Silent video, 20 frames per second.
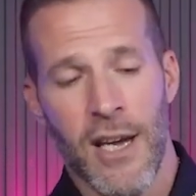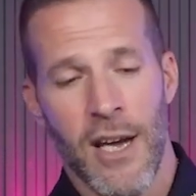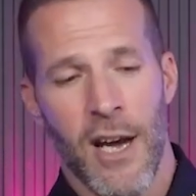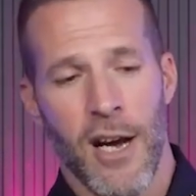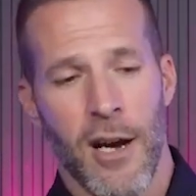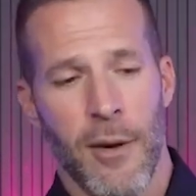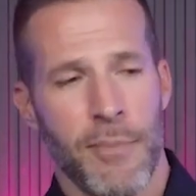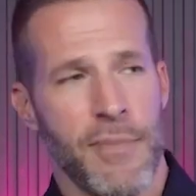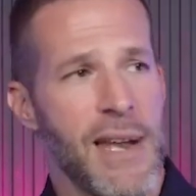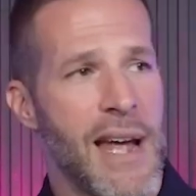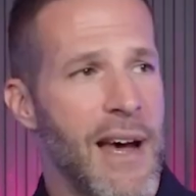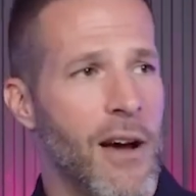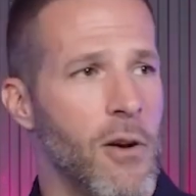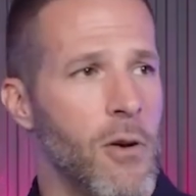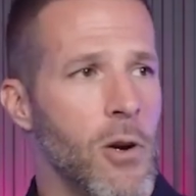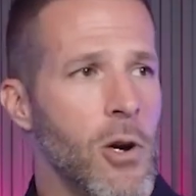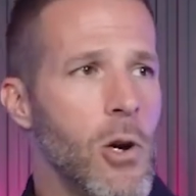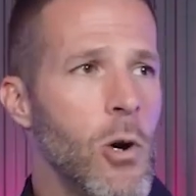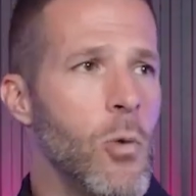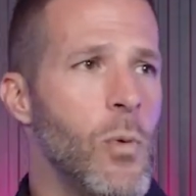
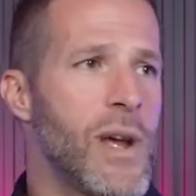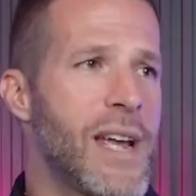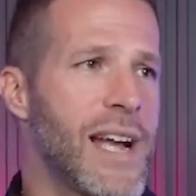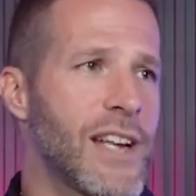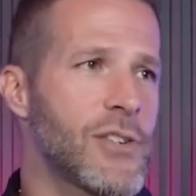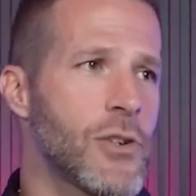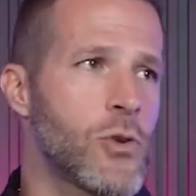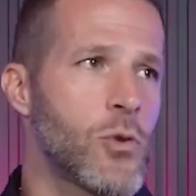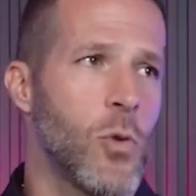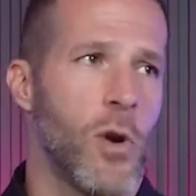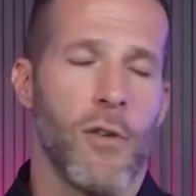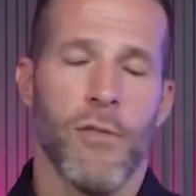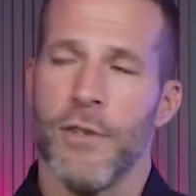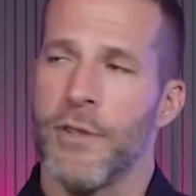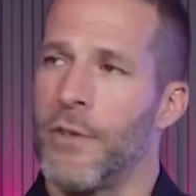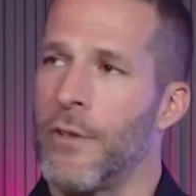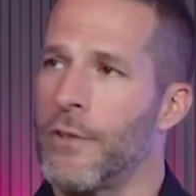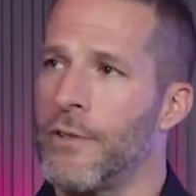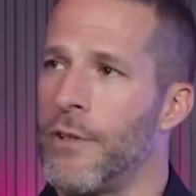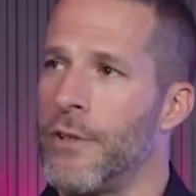Now we catch a 12 or
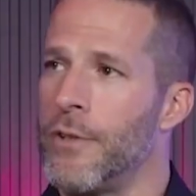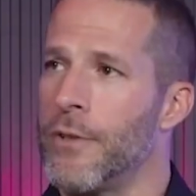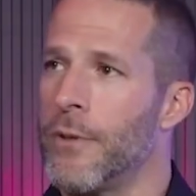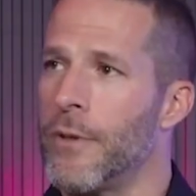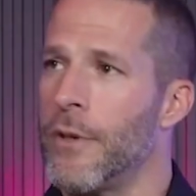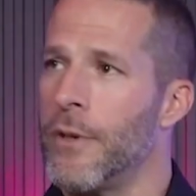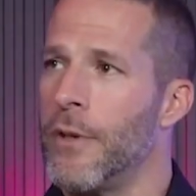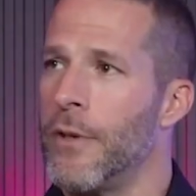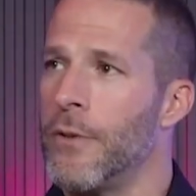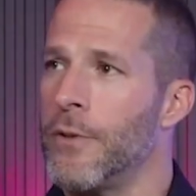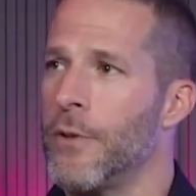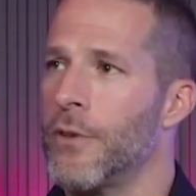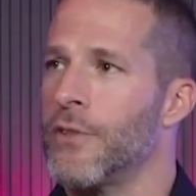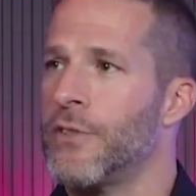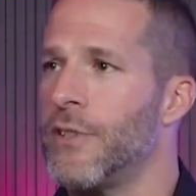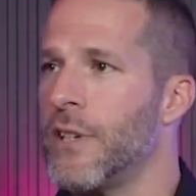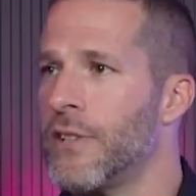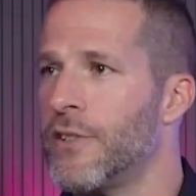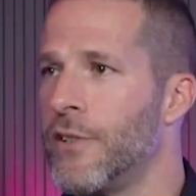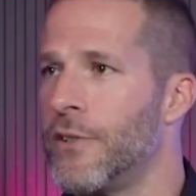13-year-old or a
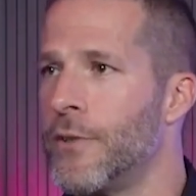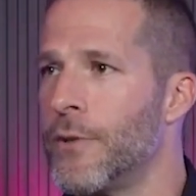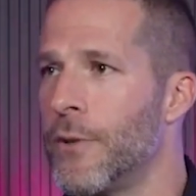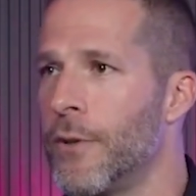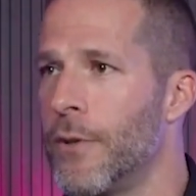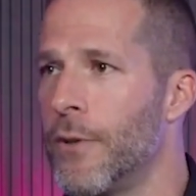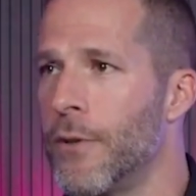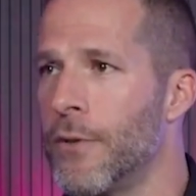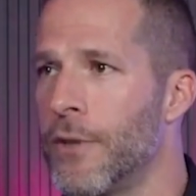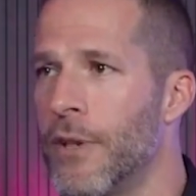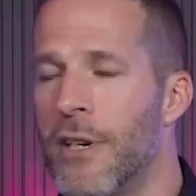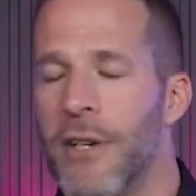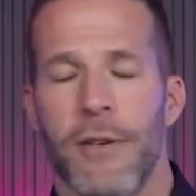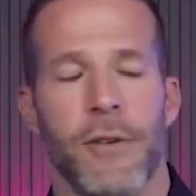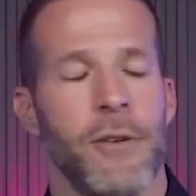16-year-old,